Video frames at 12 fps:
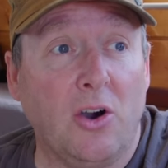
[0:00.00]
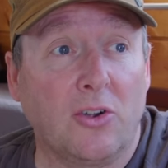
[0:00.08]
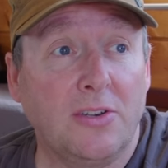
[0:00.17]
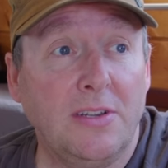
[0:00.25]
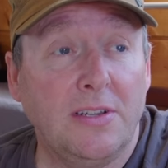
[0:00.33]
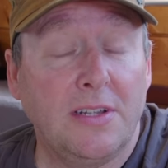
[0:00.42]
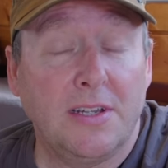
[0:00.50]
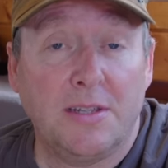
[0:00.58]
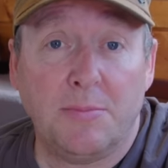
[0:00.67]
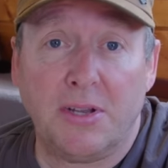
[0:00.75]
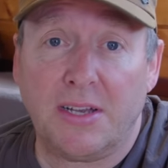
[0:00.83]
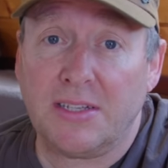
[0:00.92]
on.
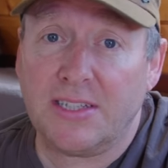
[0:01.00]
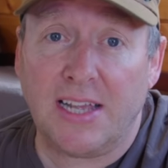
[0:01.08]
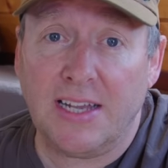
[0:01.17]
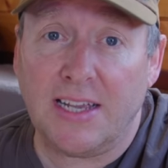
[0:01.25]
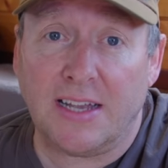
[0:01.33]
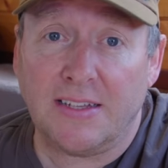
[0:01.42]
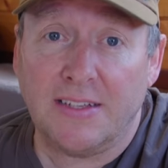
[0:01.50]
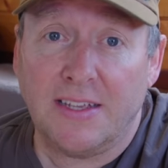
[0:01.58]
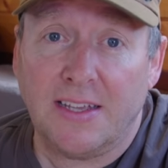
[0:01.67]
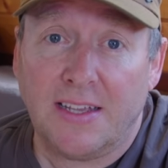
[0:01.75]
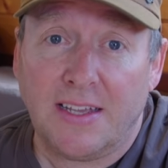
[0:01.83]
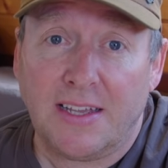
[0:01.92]
But I tell you,
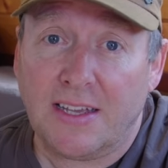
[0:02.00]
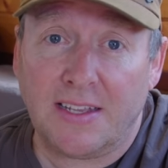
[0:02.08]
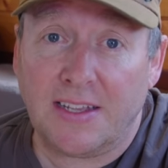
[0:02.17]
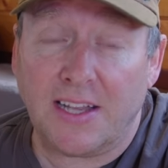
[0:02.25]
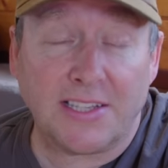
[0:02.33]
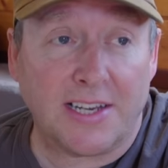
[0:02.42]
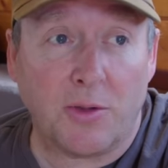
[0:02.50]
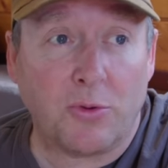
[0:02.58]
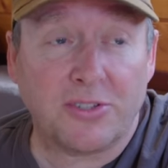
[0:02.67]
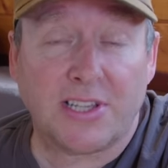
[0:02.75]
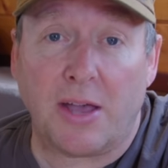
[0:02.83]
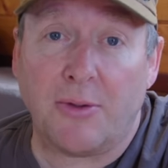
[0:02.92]
I don't know
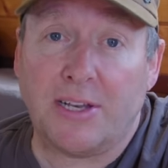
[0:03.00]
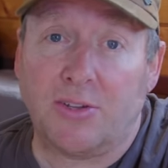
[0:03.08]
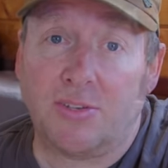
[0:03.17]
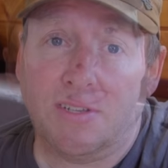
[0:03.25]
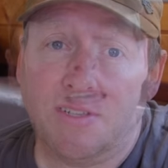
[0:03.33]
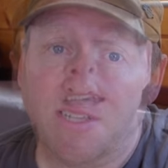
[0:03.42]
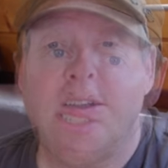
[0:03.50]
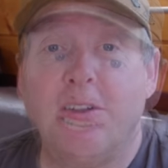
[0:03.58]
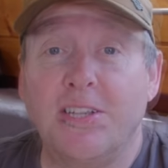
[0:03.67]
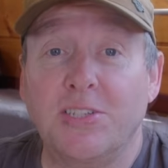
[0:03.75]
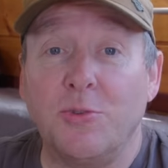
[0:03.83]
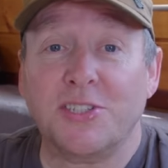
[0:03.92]
what's going on.
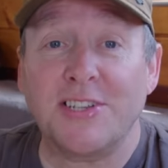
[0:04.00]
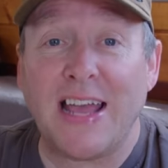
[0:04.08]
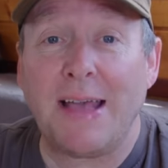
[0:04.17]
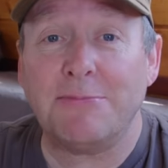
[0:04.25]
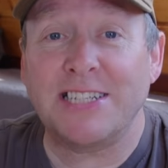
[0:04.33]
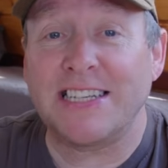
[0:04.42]
Right, so what's going to happen